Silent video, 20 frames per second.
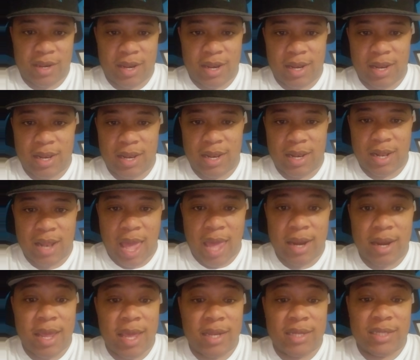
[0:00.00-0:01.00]
And a lot
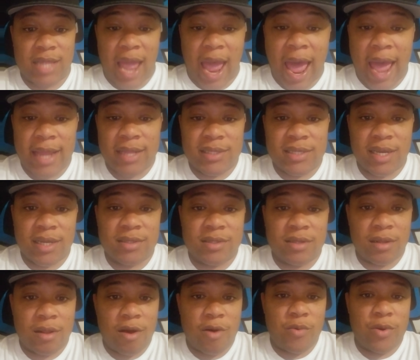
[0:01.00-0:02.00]
of that is the eye test
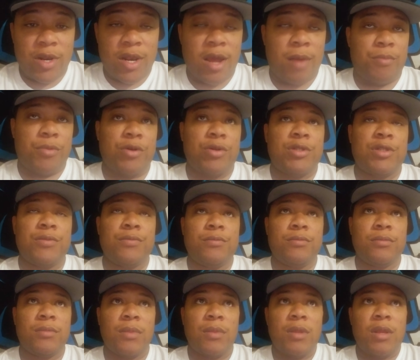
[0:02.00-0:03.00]
along with numbers.
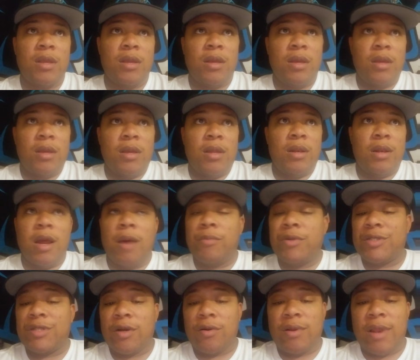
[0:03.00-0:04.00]

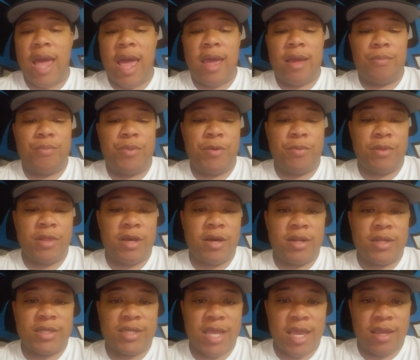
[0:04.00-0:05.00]
Numbers don't lie, people
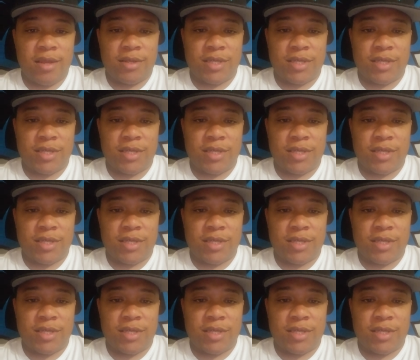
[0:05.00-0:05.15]
love to say.